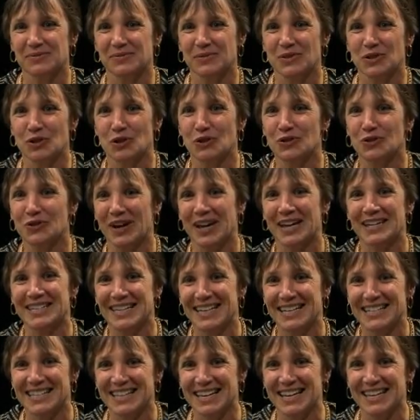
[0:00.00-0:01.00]
Your
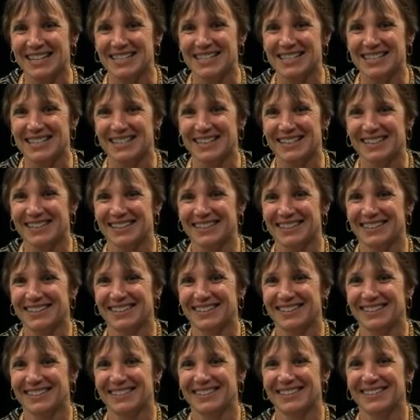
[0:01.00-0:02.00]
granddad's legacy.
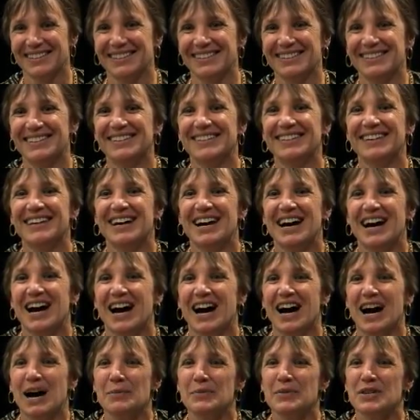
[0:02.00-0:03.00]

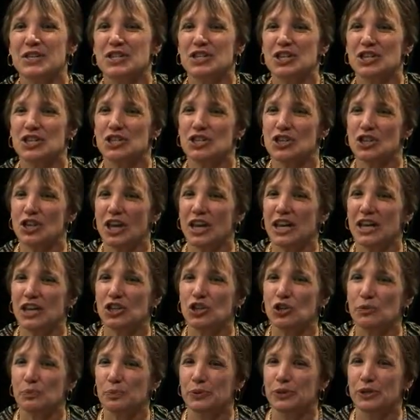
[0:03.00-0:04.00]
In
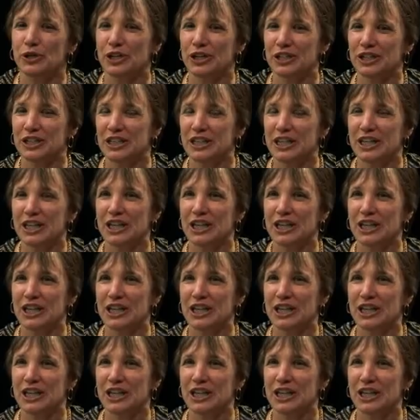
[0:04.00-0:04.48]
your book,